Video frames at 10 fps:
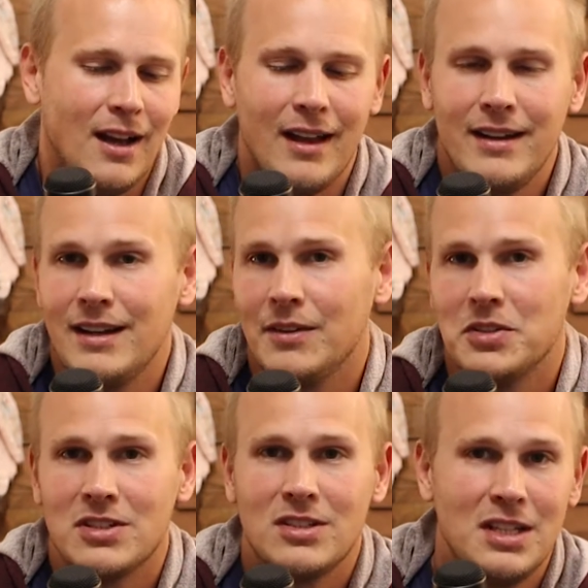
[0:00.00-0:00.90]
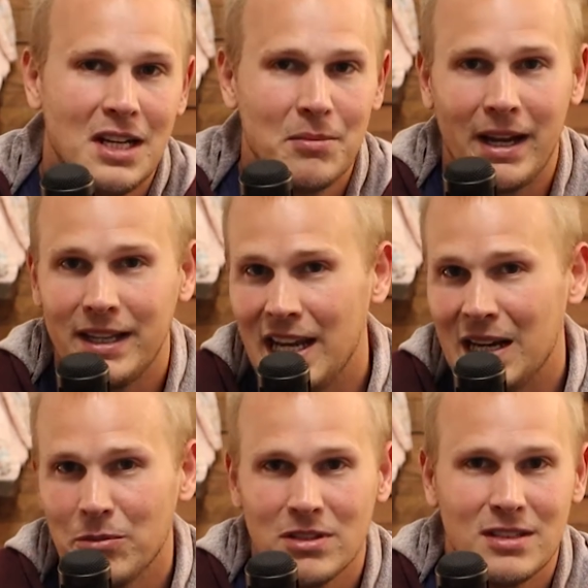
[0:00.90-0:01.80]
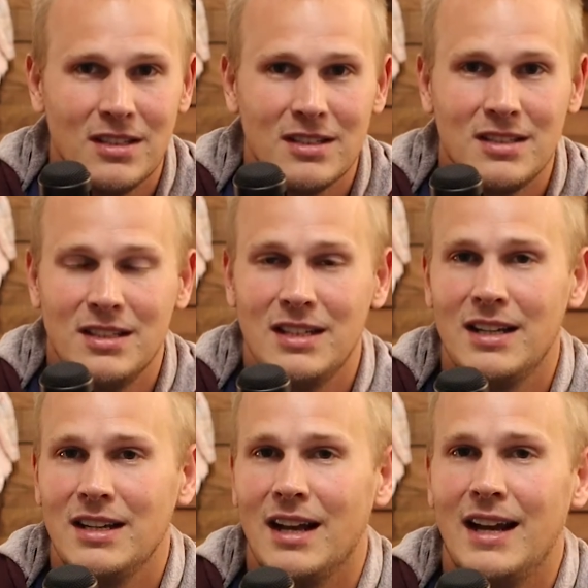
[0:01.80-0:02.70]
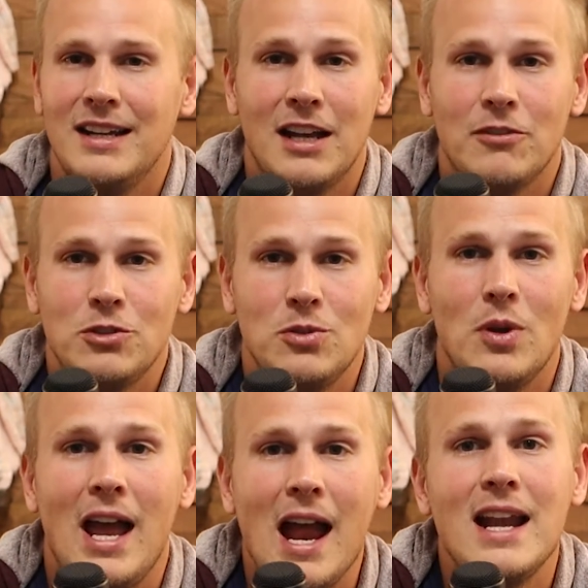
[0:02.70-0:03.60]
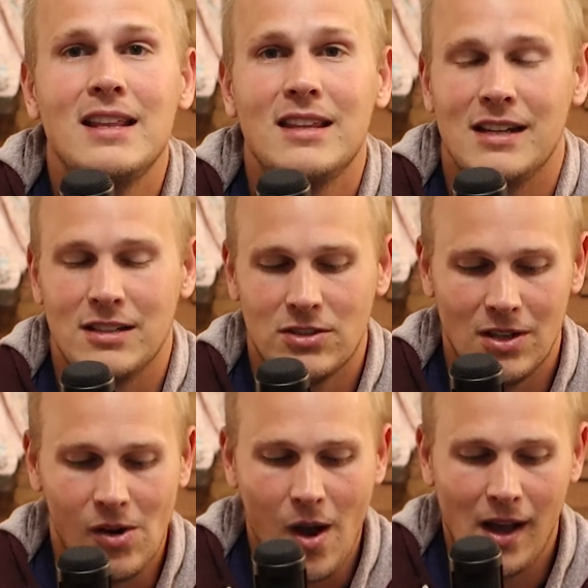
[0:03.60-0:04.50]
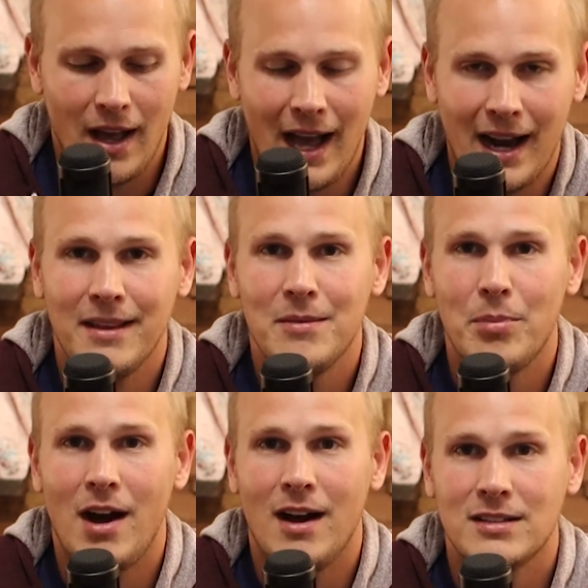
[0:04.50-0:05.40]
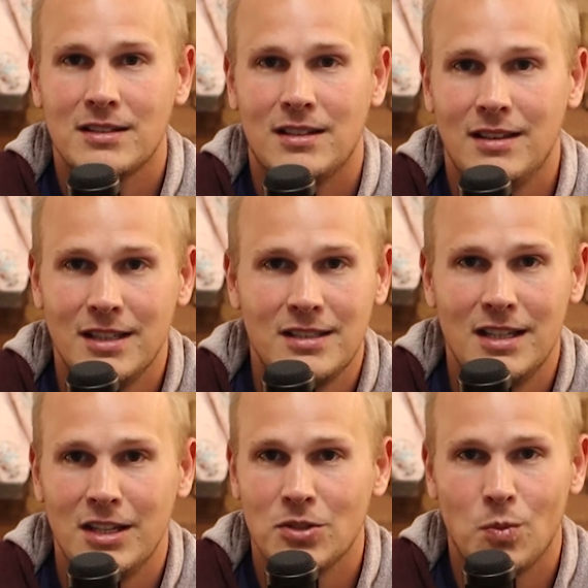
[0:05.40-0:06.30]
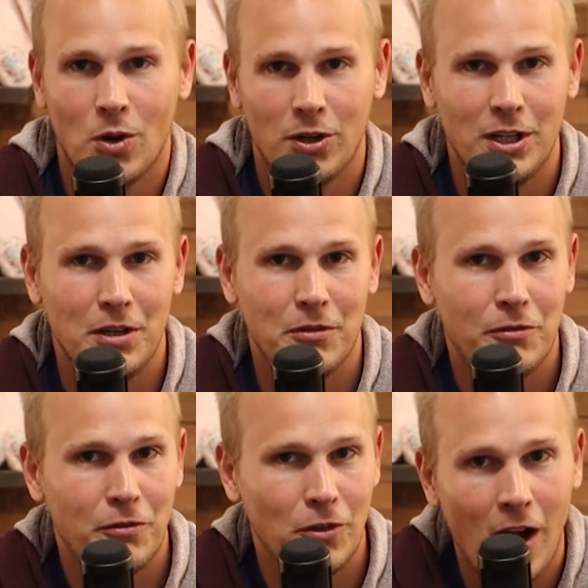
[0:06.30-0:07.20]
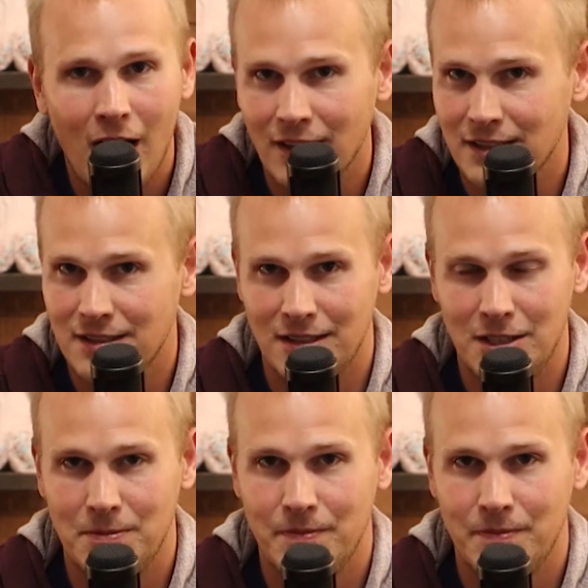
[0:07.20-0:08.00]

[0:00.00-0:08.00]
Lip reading: I didn't have to sync my cameras to this thing. I didn't have to do anything. So out of the box, this thing is working flawlessly.